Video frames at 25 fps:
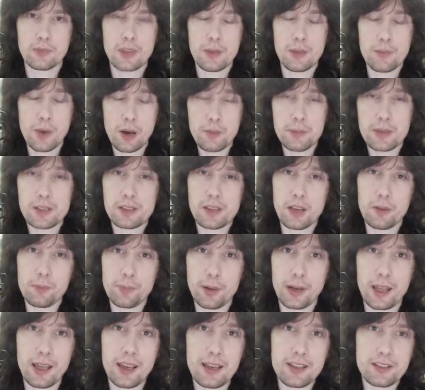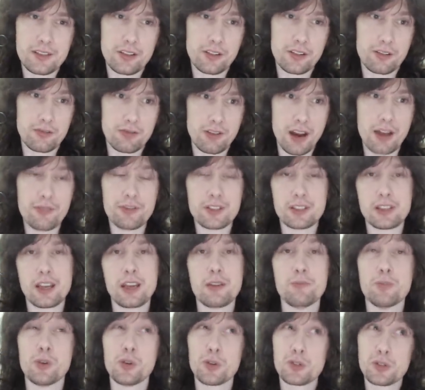There might be some players that
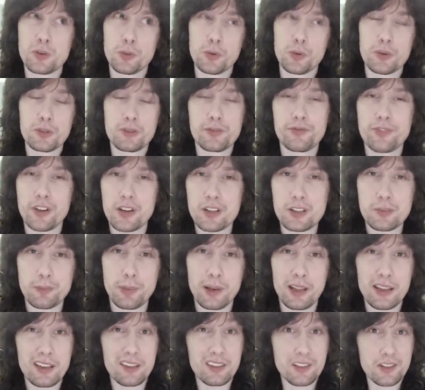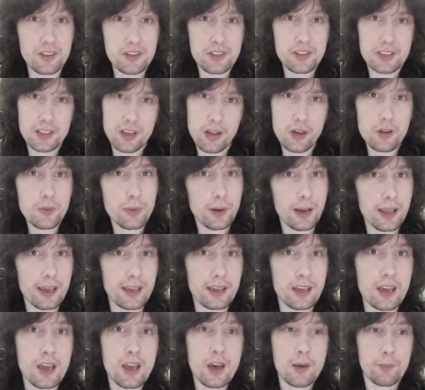gravitate more towards fast playing than slow
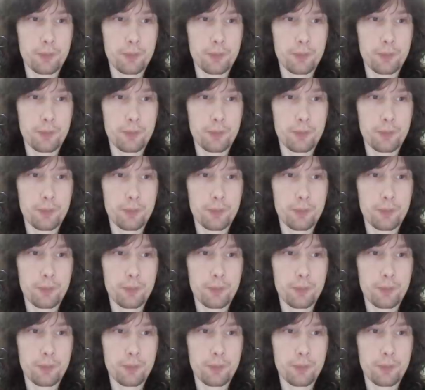playing,